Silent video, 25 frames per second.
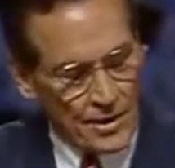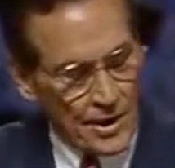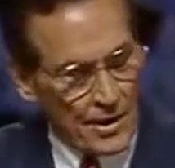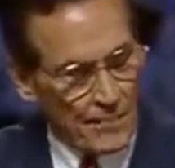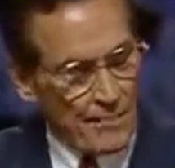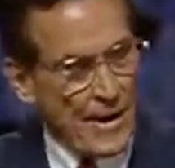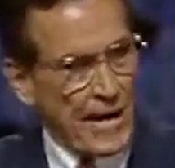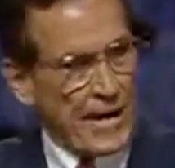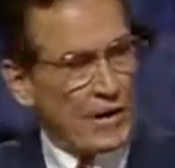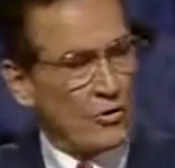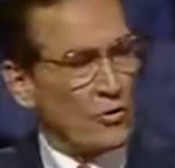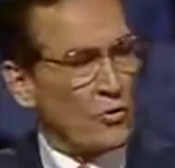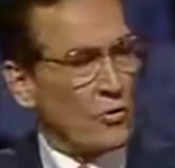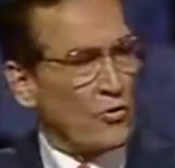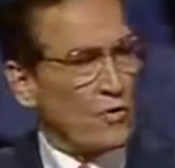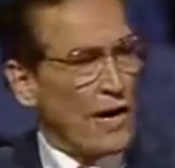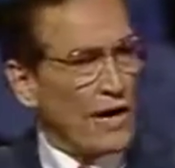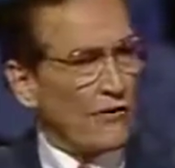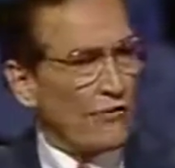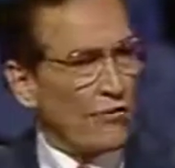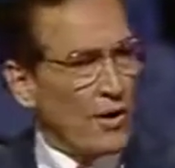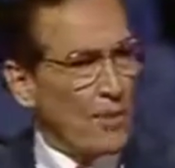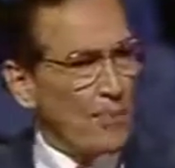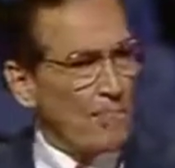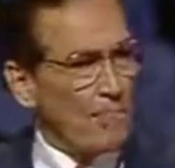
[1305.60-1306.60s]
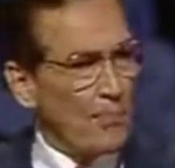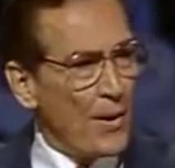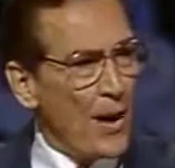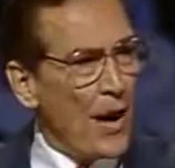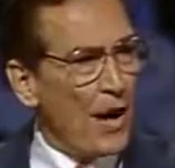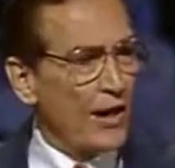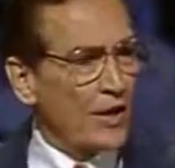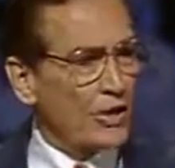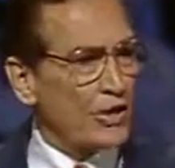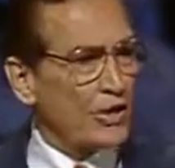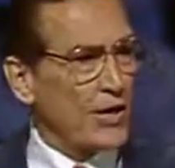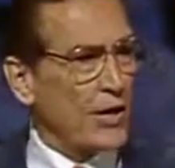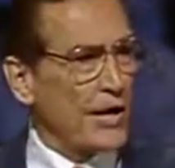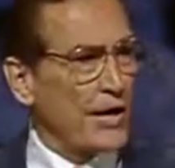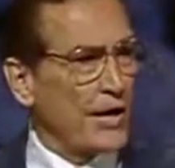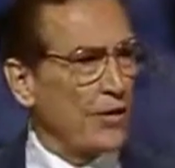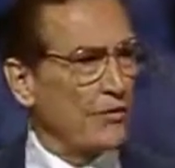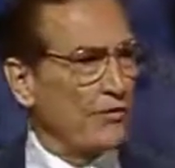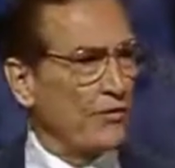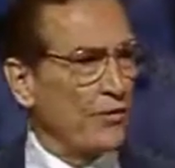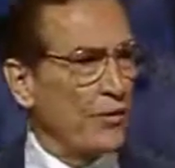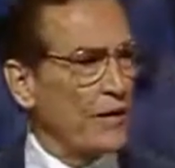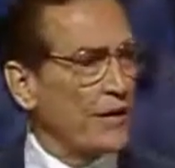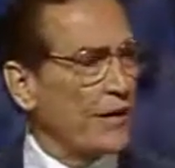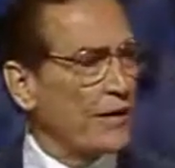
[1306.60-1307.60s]
a man who never
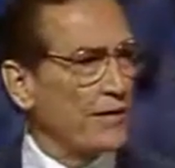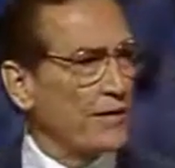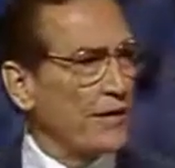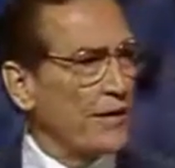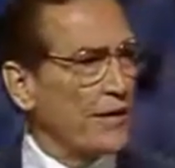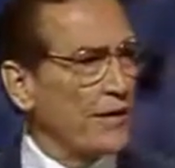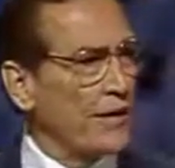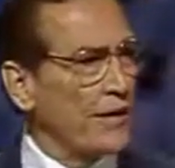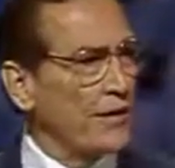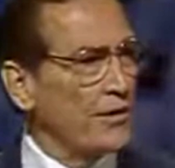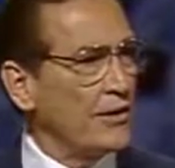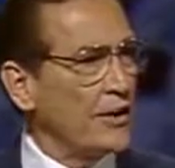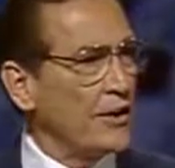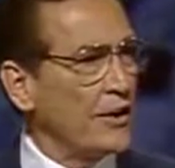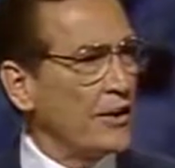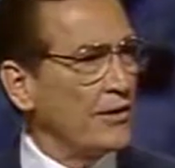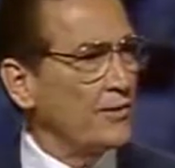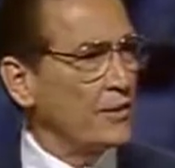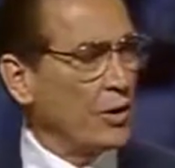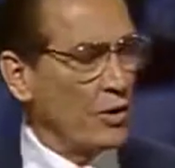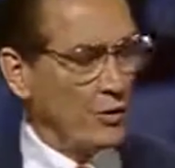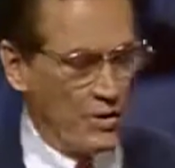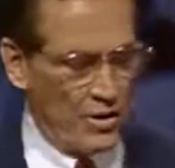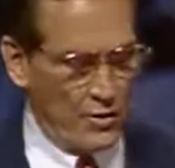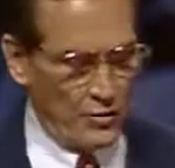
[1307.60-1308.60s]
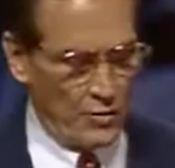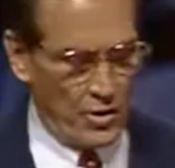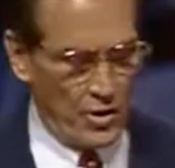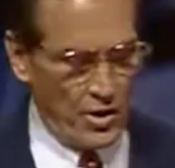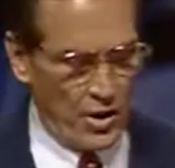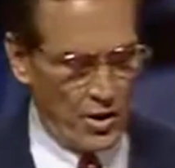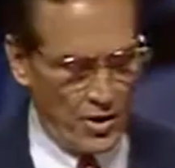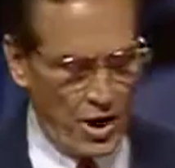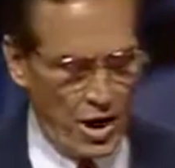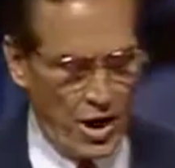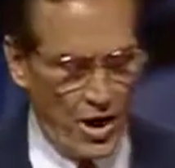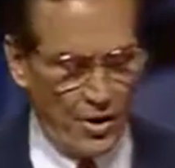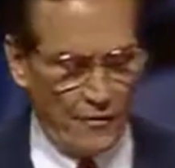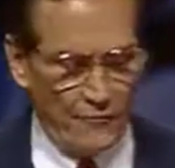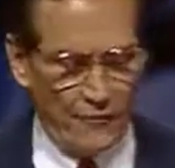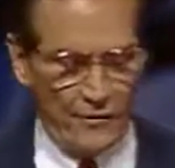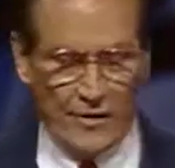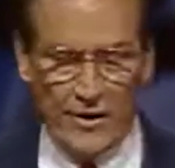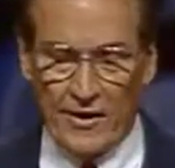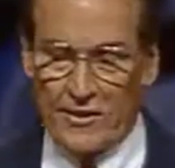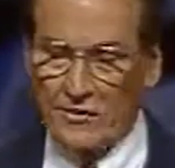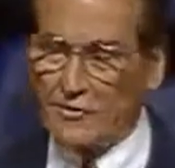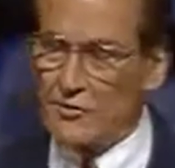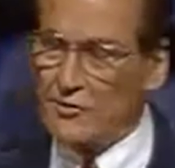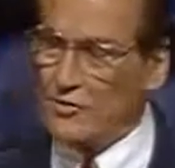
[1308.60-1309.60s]
apologized for anything he did, though he were
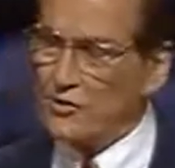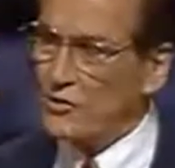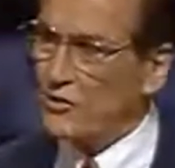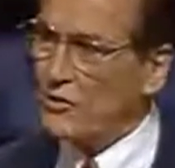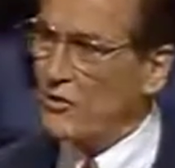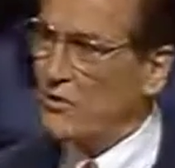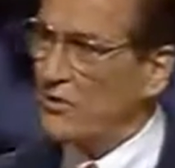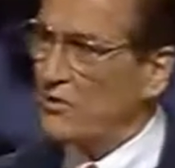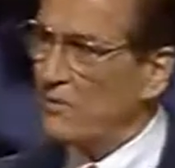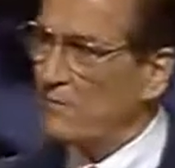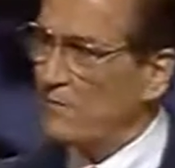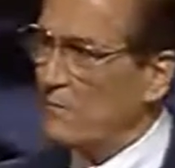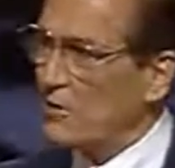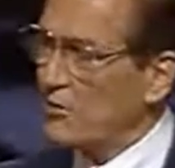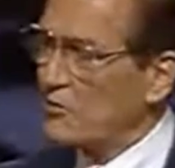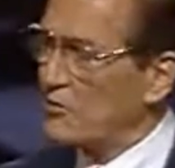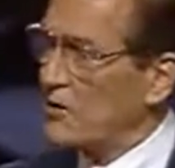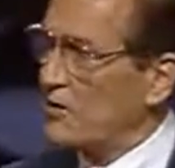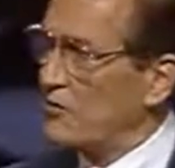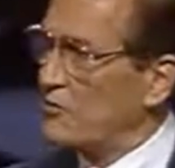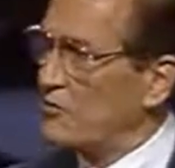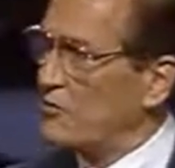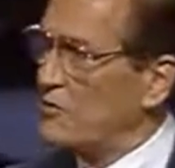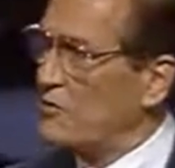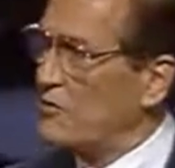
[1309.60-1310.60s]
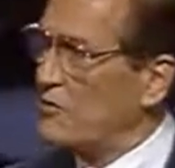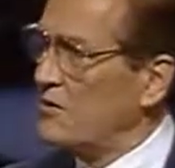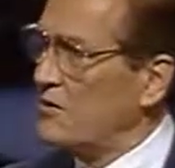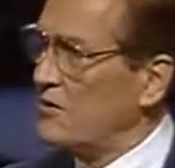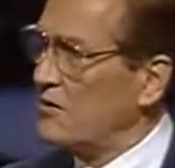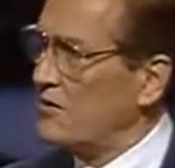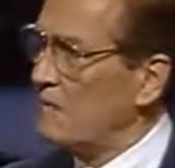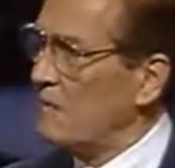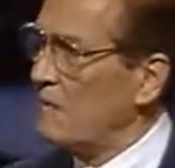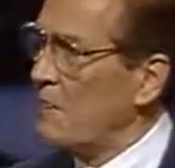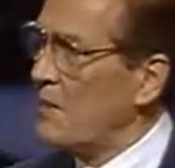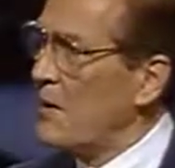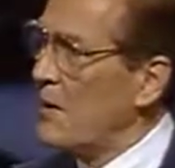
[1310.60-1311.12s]
often understood, misunderstood